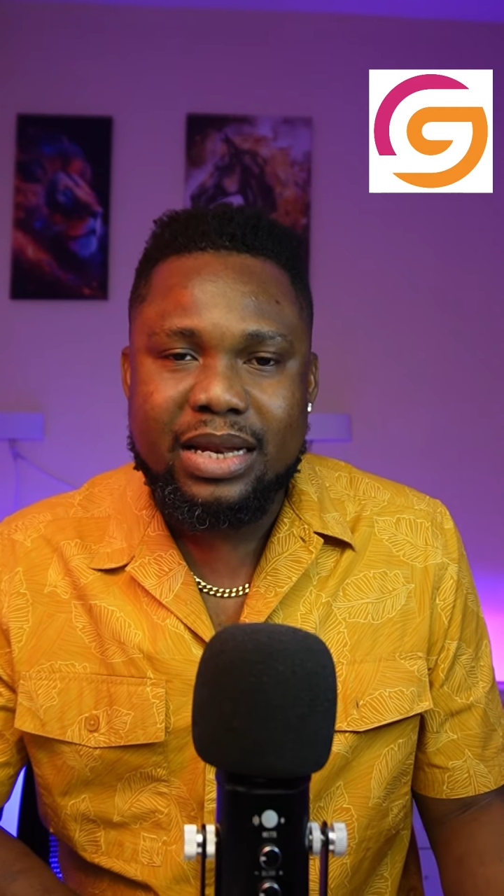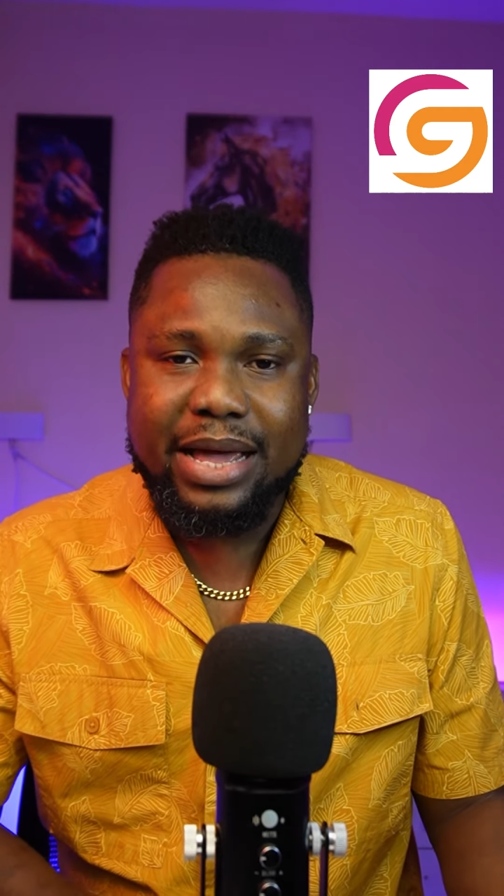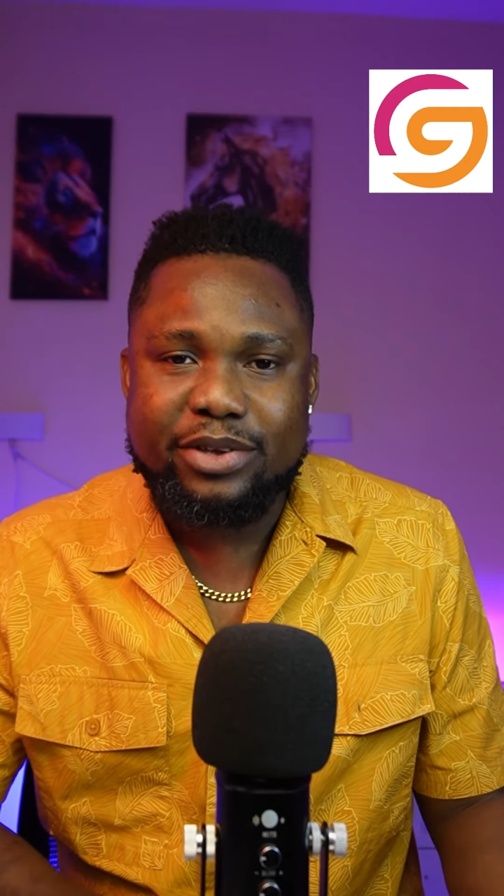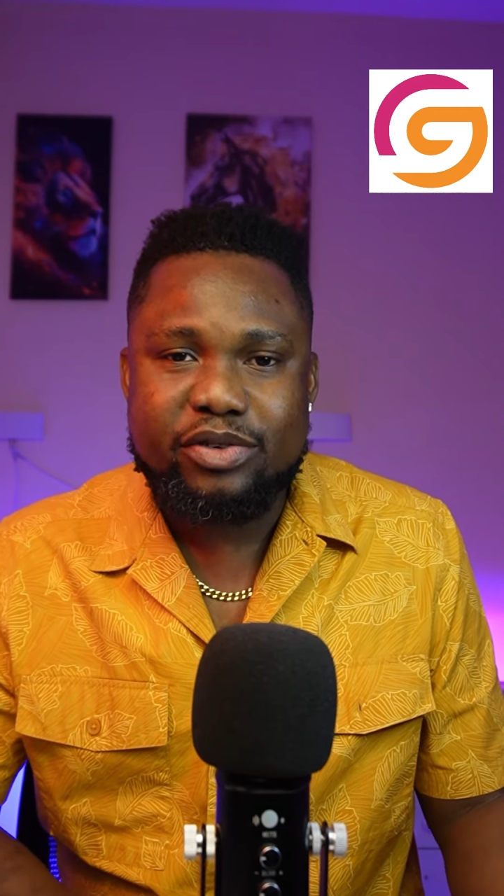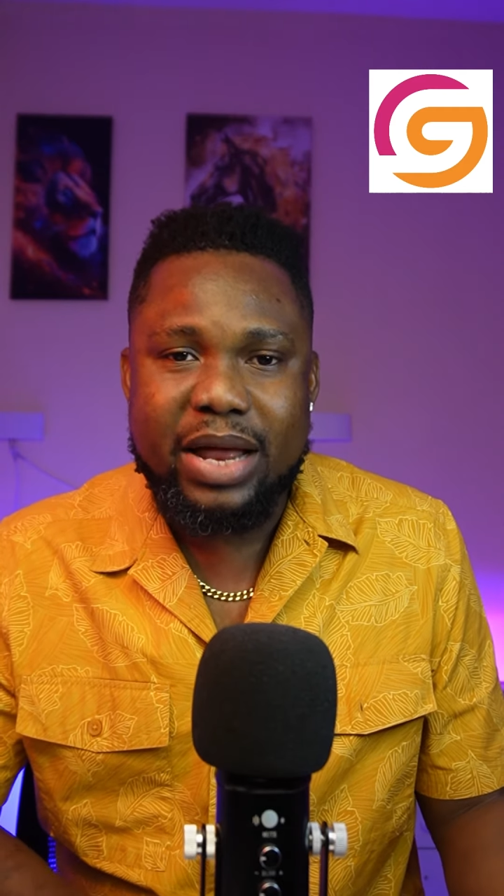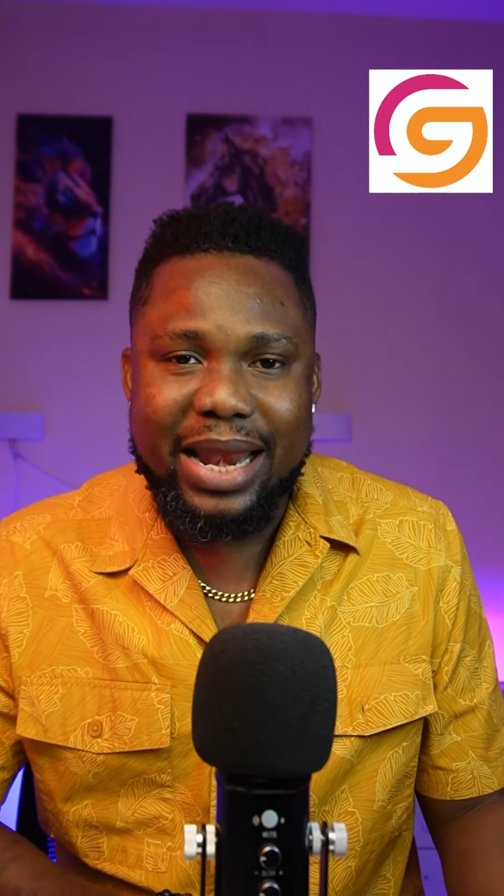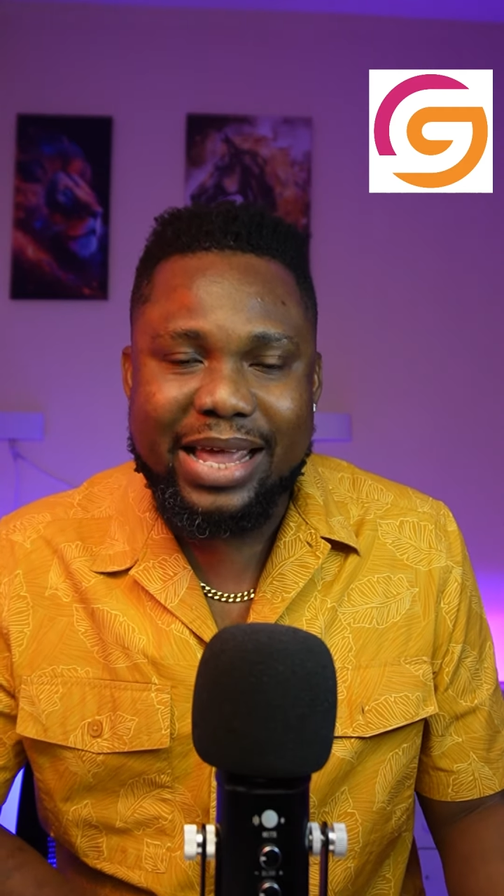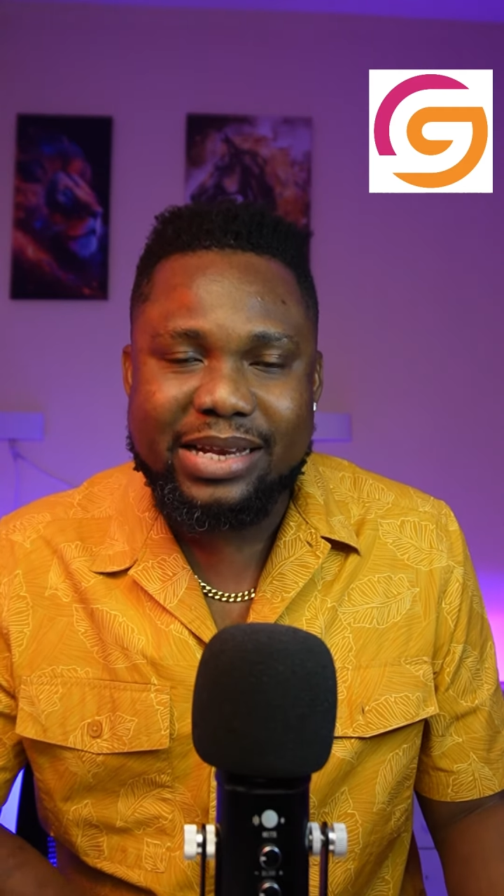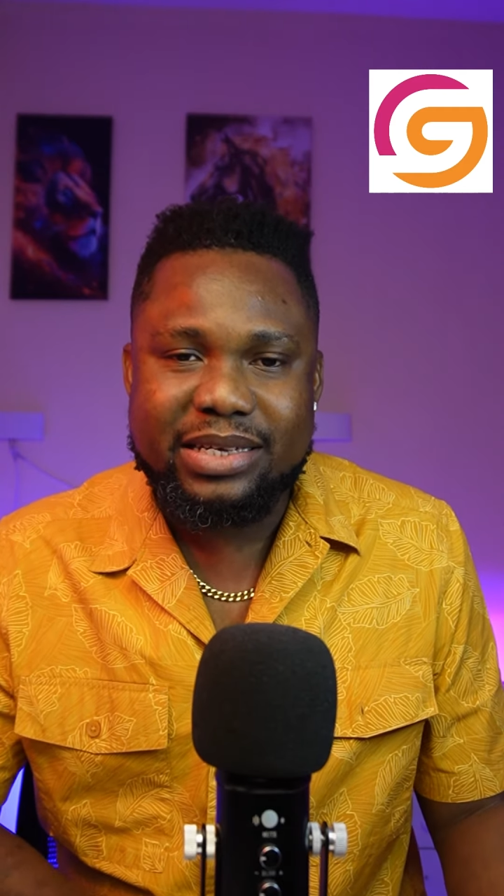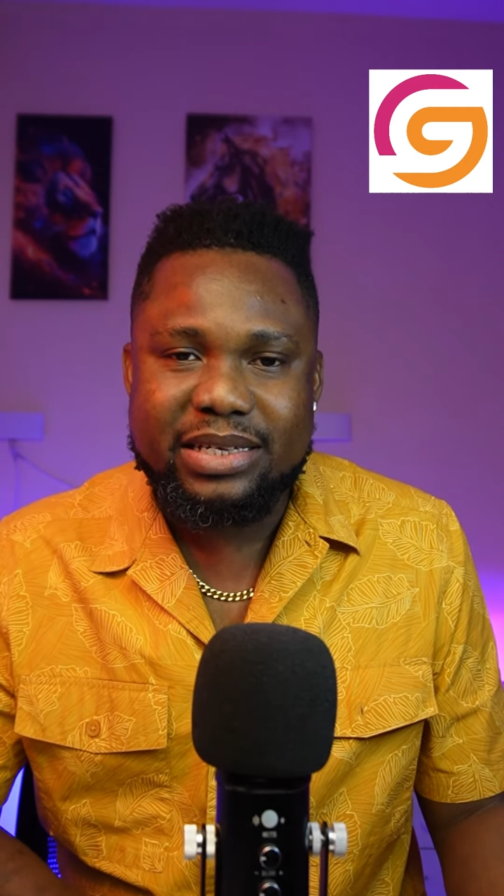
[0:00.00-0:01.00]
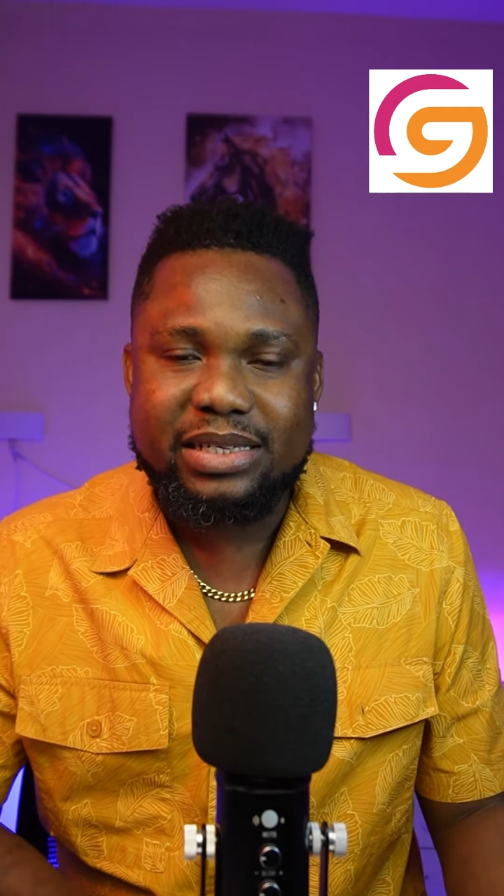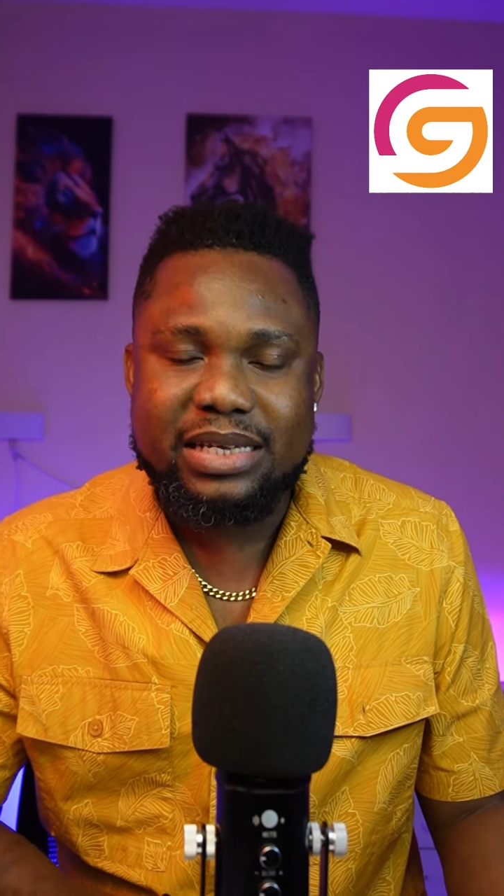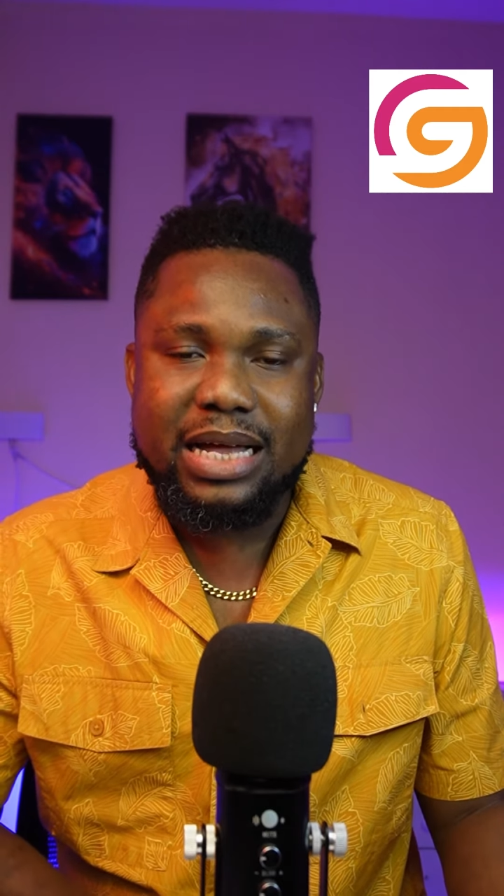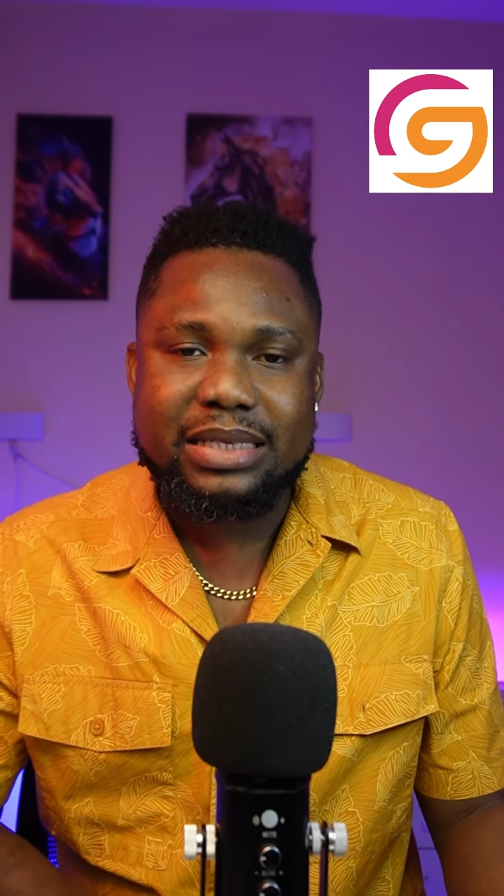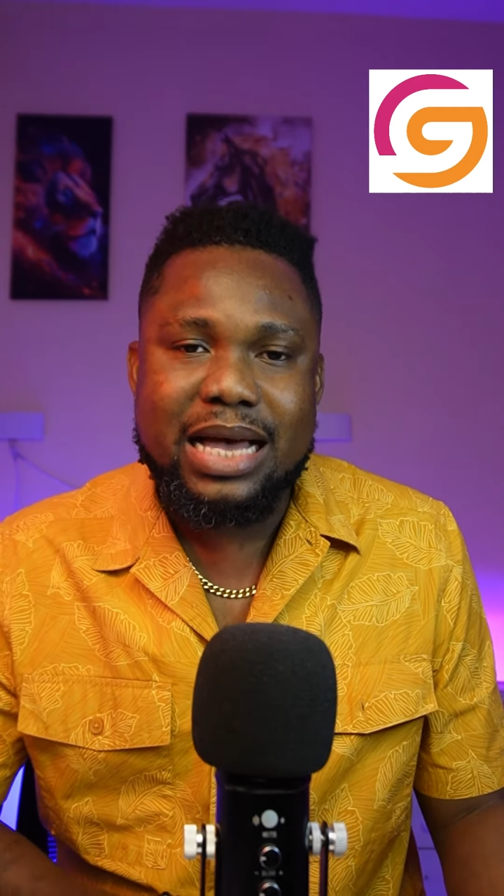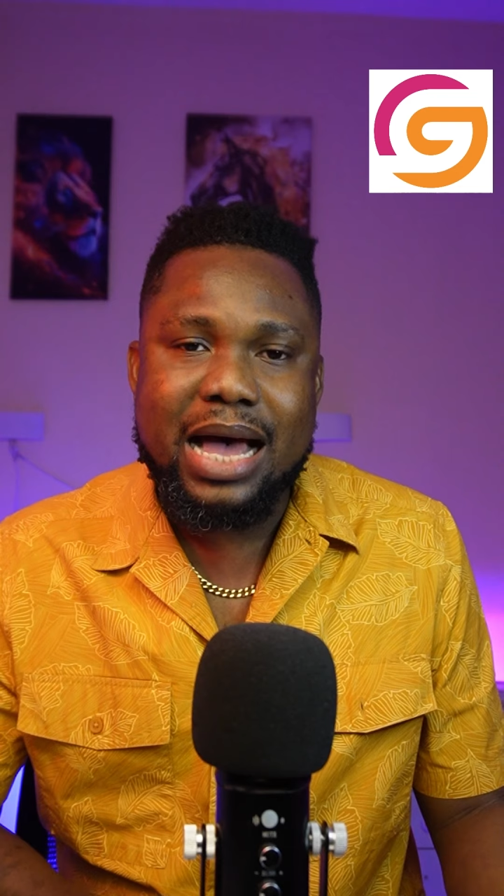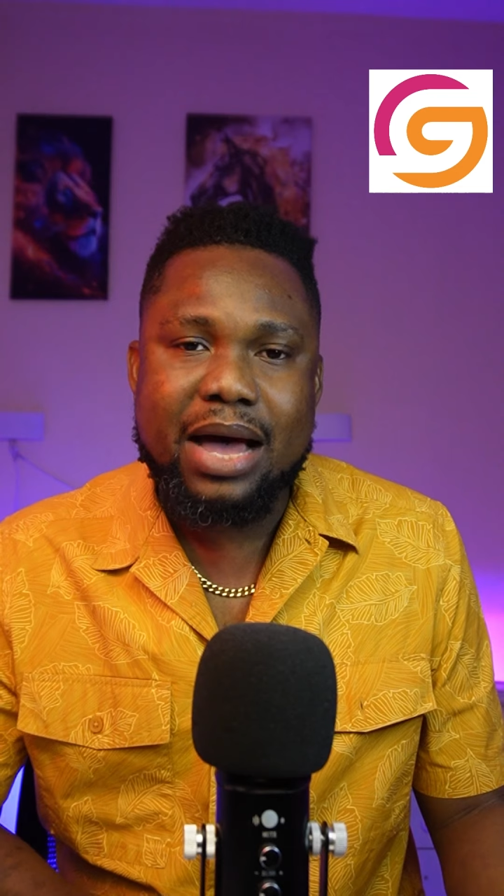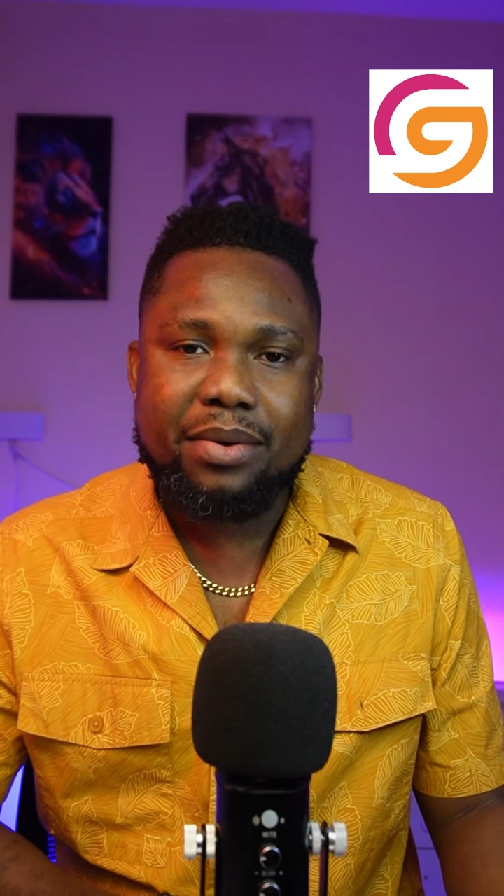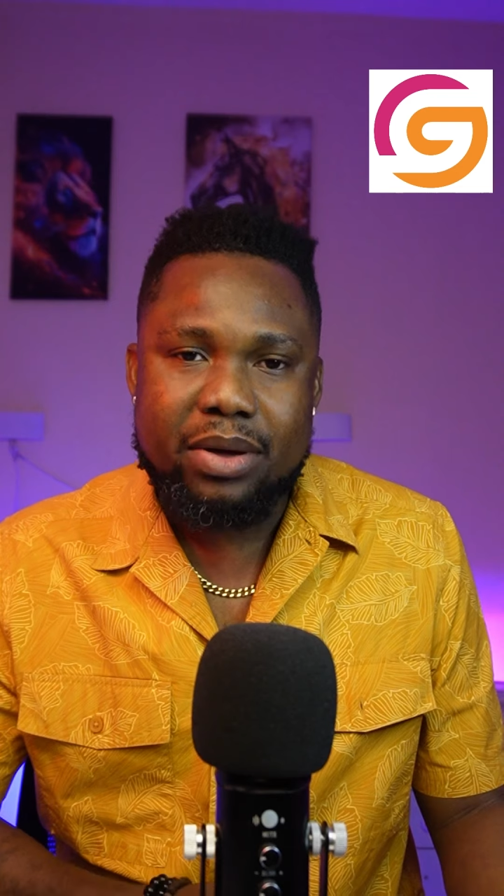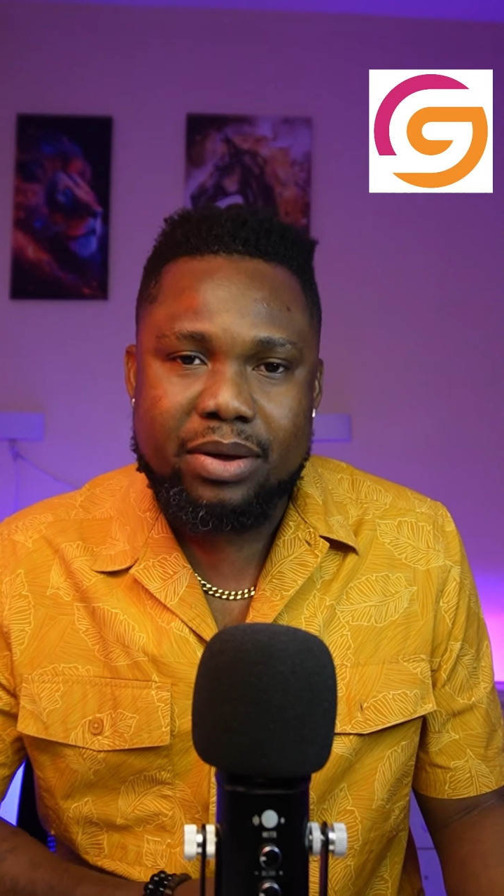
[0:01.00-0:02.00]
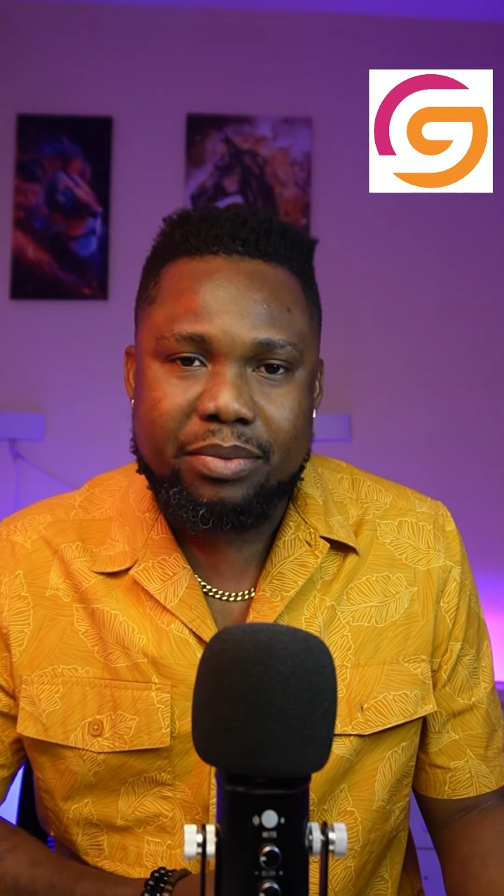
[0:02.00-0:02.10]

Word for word: Nigerian ladies that are